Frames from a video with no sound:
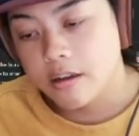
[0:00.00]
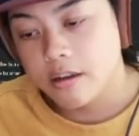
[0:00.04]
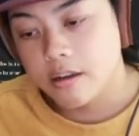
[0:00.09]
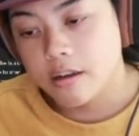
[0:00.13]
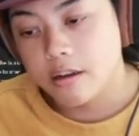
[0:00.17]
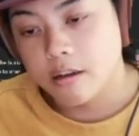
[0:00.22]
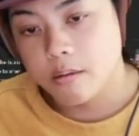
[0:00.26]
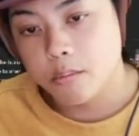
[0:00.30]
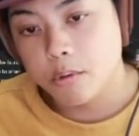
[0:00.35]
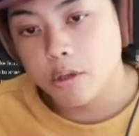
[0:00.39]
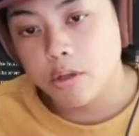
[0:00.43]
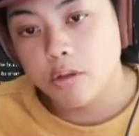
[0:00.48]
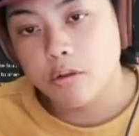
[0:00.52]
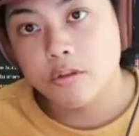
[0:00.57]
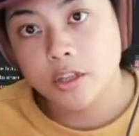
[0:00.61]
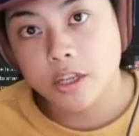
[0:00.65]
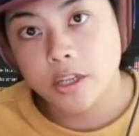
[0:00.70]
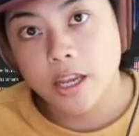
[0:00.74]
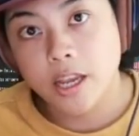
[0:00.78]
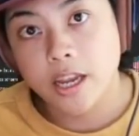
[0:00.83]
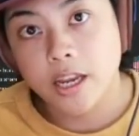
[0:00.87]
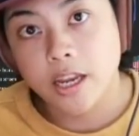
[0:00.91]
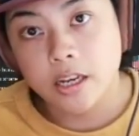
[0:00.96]

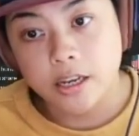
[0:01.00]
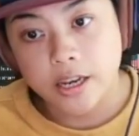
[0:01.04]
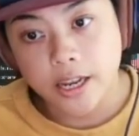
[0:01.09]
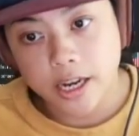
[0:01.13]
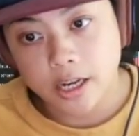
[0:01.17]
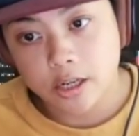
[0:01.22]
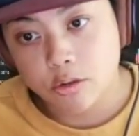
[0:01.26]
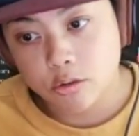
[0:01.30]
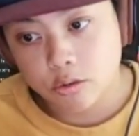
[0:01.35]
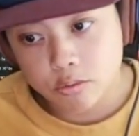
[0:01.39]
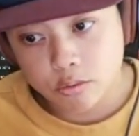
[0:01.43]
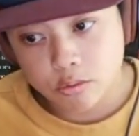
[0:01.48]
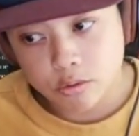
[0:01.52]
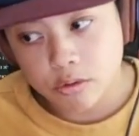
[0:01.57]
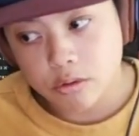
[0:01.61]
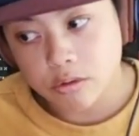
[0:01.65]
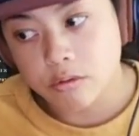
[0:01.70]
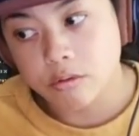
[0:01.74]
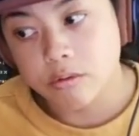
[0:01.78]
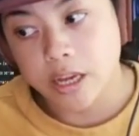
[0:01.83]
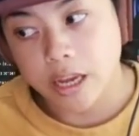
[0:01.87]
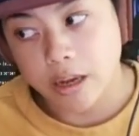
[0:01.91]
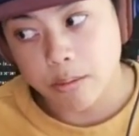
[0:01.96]
using a
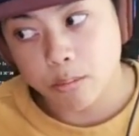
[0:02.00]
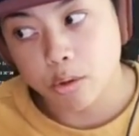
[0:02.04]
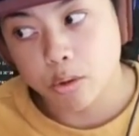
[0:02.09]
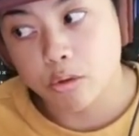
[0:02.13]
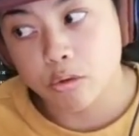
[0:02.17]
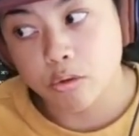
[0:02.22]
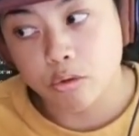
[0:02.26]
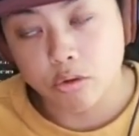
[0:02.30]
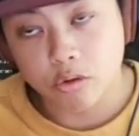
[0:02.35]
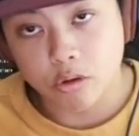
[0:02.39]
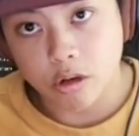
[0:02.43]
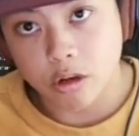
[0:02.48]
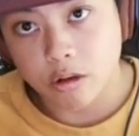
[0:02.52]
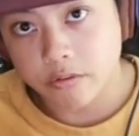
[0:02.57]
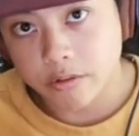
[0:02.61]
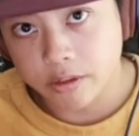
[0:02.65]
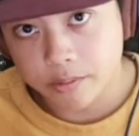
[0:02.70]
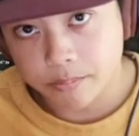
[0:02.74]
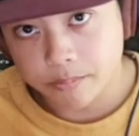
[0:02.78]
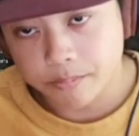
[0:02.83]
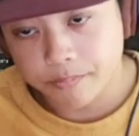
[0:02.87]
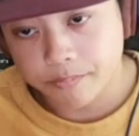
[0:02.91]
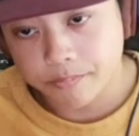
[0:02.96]
natural chemical
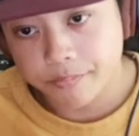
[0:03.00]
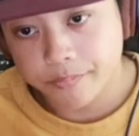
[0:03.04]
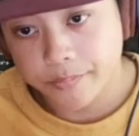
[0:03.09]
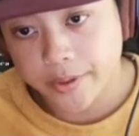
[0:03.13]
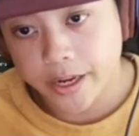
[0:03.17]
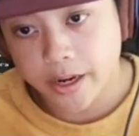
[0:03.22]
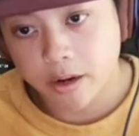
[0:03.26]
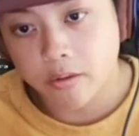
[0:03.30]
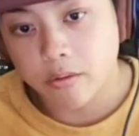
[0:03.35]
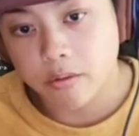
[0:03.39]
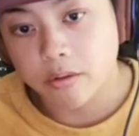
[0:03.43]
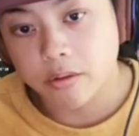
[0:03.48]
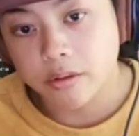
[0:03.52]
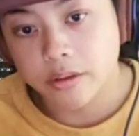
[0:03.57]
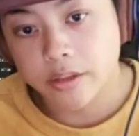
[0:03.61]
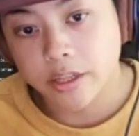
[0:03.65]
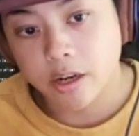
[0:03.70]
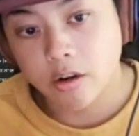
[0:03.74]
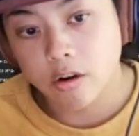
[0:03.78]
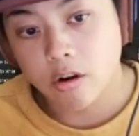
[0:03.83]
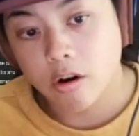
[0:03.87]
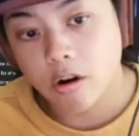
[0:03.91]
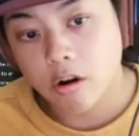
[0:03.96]
solvent. Now,
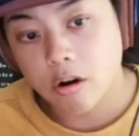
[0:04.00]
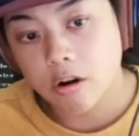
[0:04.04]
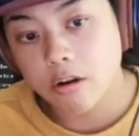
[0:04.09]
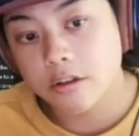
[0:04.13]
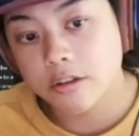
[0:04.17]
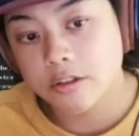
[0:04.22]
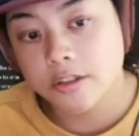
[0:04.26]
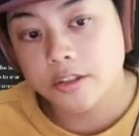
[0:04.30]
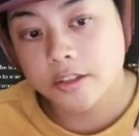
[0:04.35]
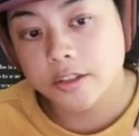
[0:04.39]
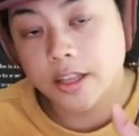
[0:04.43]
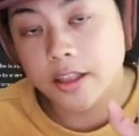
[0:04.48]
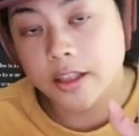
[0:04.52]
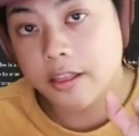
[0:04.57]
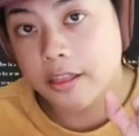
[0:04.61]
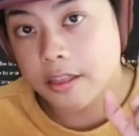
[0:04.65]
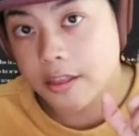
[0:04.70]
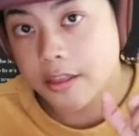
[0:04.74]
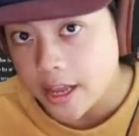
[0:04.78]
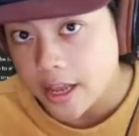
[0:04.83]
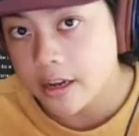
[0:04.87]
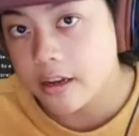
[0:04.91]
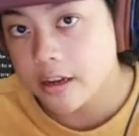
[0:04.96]
there are
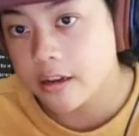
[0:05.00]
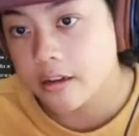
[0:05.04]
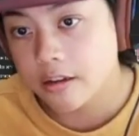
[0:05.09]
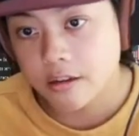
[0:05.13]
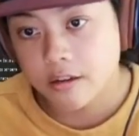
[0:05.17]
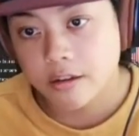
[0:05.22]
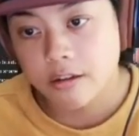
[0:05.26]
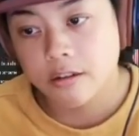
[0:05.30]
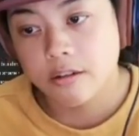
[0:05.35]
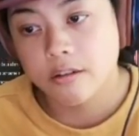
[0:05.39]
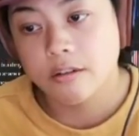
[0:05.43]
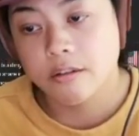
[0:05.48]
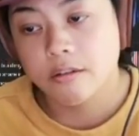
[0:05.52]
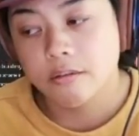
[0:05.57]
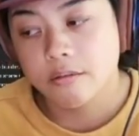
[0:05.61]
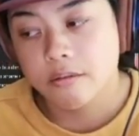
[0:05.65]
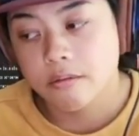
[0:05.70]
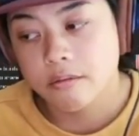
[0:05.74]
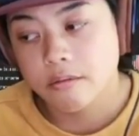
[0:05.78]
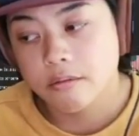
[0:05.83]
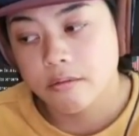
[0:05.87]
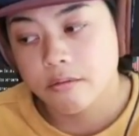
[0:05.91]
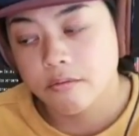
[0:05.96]
synthetic
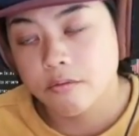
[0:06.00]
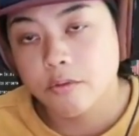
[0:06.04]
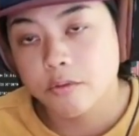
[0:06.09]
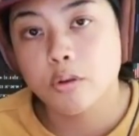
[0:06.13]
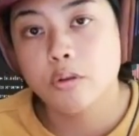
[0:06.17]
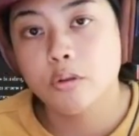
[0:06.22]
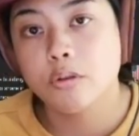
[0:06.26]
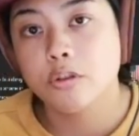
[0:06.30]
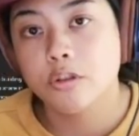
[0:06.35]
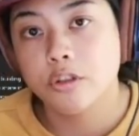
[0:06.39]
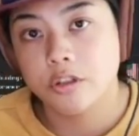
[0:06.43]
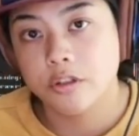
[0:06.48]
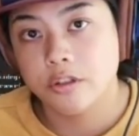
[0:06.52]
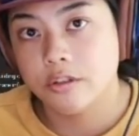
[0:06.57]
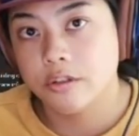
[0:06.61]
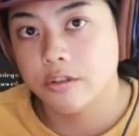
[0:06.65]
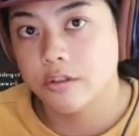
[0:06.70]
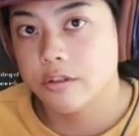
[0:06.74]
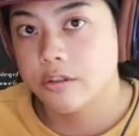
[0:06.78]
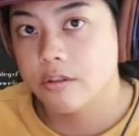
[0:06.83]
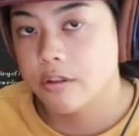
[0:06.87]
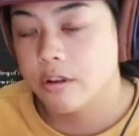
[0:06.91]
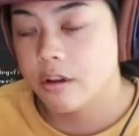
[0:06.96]

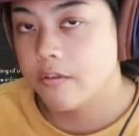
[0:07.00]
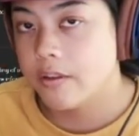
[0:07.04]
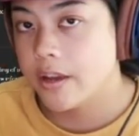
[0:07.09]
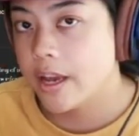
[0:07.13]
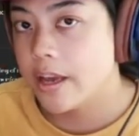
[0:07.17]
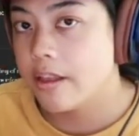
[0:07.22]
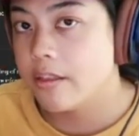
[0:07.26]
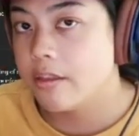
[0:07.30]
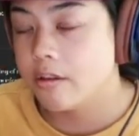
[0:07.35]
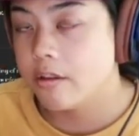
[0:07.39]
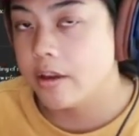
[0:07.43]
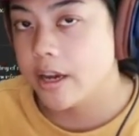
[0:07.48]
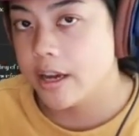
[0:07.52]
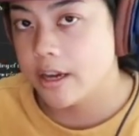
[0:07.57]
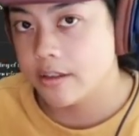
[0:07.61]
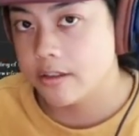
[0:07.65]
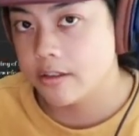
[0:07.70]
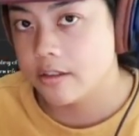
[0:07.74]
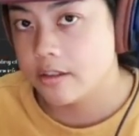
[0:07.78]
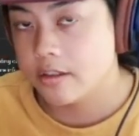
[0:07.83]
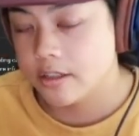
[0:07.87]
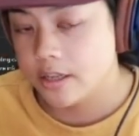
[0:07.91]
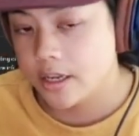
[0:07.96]
versions of ethyl
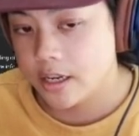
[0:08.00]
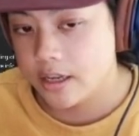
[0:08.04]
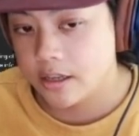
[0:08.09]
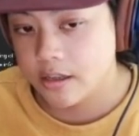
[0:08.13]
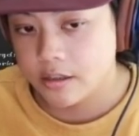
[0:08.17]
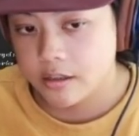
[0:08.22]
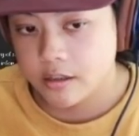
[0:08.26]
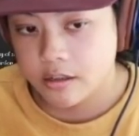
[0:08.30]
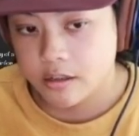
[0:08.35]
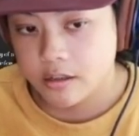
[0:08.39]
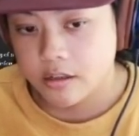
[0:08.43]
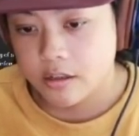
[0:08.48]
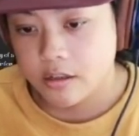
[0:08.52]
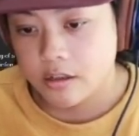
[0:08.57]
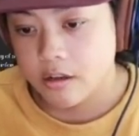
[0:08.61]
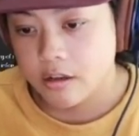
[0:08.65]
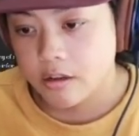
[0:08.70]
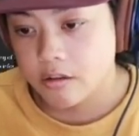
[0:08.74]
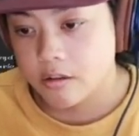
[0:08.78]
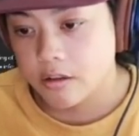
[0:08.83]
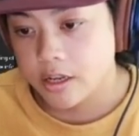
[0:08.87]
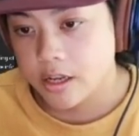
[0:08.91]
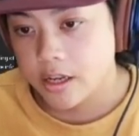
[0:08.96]
acetate,
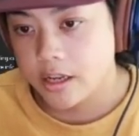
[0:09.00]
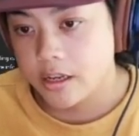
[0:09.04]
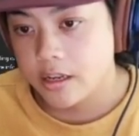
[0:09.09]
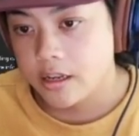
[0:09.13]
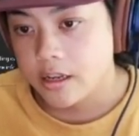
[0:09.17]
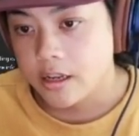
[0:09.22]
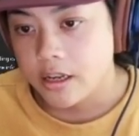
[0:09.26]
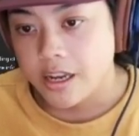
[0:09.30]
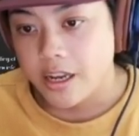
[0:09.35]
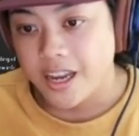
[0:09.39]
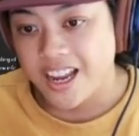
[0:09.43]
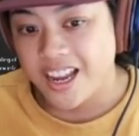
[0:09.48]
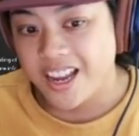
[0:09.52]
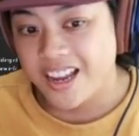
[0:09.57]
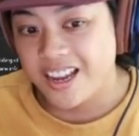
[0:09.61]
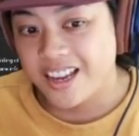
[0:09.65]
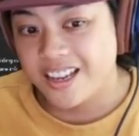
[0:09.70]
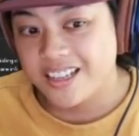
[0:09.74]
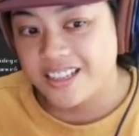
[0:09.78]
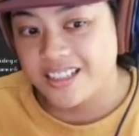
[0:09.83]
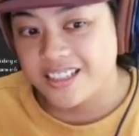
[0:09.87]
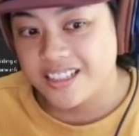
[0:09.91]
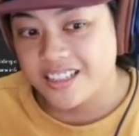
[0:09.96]
okay?
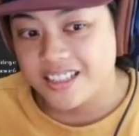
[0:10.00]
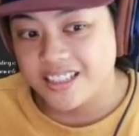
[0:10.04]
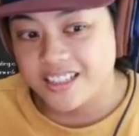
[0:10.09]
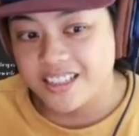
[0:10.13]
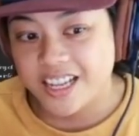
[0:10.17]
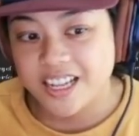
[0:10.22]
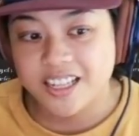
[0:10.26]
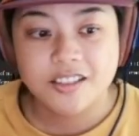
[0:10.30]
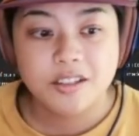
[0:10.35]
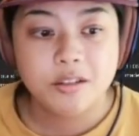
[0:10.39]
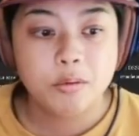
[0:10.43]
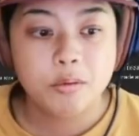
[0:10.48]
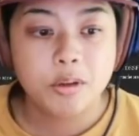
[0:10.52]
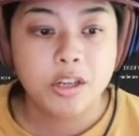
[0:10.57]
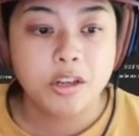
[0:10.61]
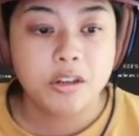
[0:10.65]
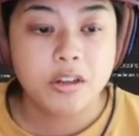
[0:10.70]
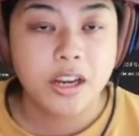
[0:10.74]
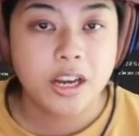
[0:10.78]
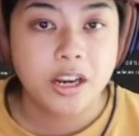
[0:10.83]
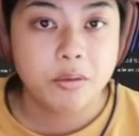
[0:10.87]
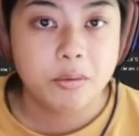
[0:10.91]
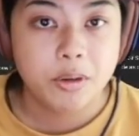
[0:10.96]
And that's the one you
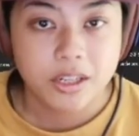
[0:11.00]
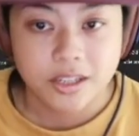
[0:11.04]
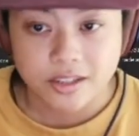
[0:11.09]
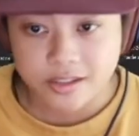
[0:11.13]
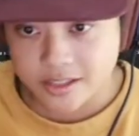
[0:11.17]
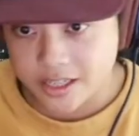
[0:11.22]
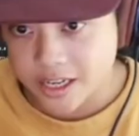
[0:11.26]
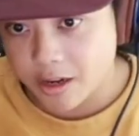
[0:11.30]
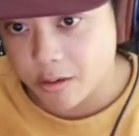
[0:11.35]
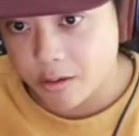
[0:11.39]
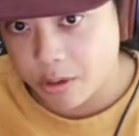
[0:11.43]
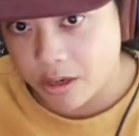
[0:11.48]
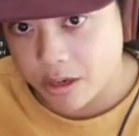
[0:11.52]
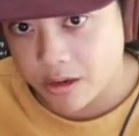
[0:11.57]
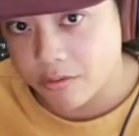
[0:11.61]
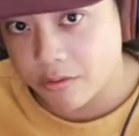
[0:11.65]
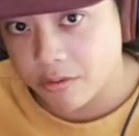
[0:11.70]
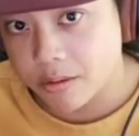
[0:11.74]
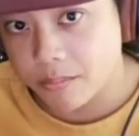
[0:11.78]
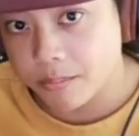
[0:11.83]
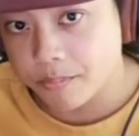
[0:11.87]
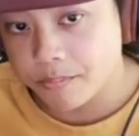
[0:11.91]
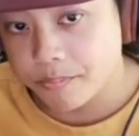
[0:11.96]
kind of want to stay away
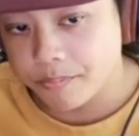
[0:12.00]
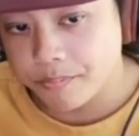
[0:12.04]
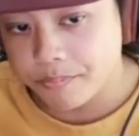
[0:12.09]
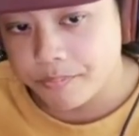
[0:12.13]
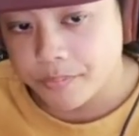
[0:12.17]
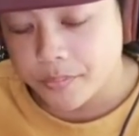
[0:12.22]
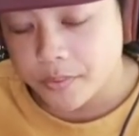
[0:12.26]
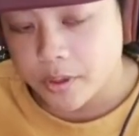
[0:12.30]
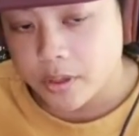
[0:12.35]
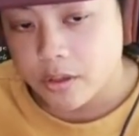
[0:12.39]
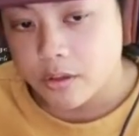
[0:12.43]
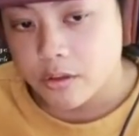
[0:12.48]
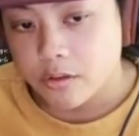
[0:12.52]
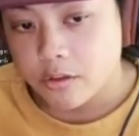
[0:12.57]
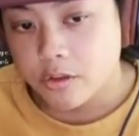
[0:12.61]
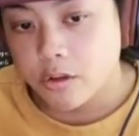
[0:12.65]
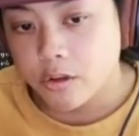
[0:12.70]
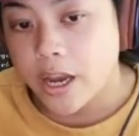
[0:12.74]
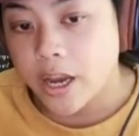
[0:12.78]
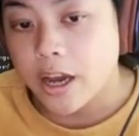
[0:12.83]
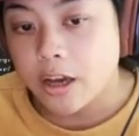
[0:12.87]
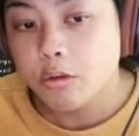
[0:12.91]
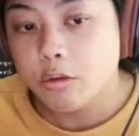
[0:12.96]
from. So
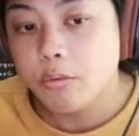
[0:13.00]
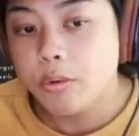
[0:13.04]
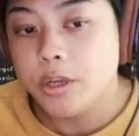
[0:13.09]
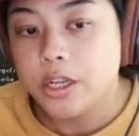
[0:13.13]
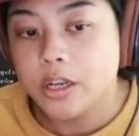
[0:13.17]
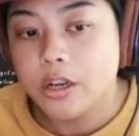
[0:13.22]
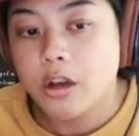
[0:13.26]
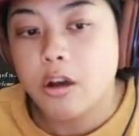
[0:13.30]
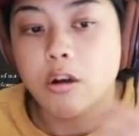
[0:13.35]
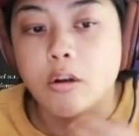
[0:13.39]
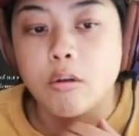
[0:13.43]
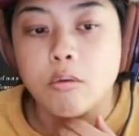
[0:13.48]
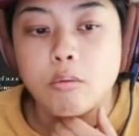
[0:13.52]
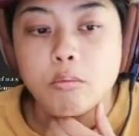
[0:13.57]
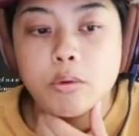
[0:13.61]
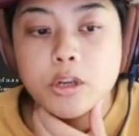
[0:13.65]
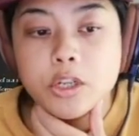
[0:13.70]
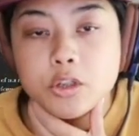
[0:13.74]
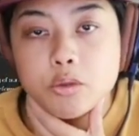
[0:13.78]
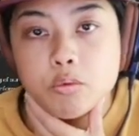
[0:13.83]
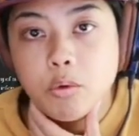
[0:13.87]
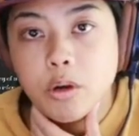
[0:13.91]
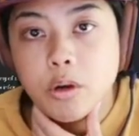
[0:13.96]
how do we know
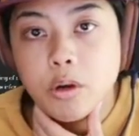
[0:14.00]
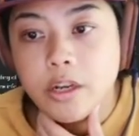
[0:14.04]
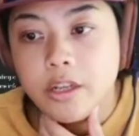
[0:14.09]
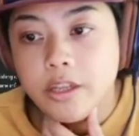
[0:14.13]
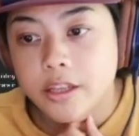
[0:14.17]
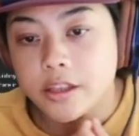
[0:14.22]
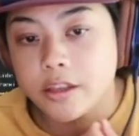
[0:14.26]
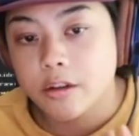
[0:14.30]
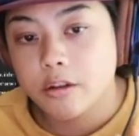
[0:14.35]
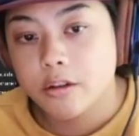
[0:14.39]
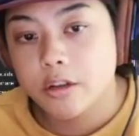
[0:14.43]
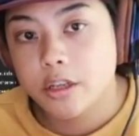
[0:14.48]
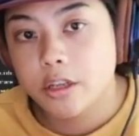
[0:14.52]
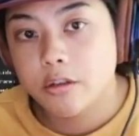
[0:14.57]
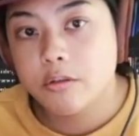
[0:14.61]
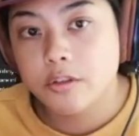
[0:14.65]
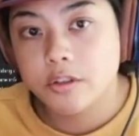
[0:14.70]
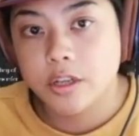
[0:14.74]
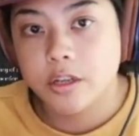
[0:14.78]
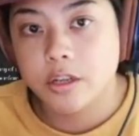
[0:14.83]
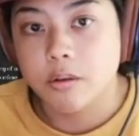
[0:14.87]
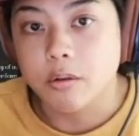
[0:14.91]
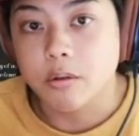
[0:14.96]
which one that they're
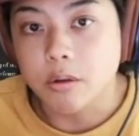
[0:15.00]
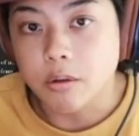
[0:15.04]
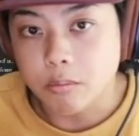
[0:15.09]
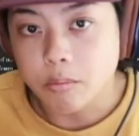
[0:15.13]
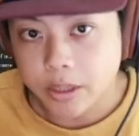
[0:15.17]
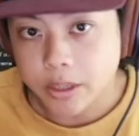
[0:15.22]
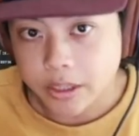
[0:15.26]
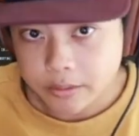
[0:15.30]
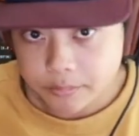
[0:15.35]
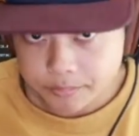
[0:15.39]
using? Well,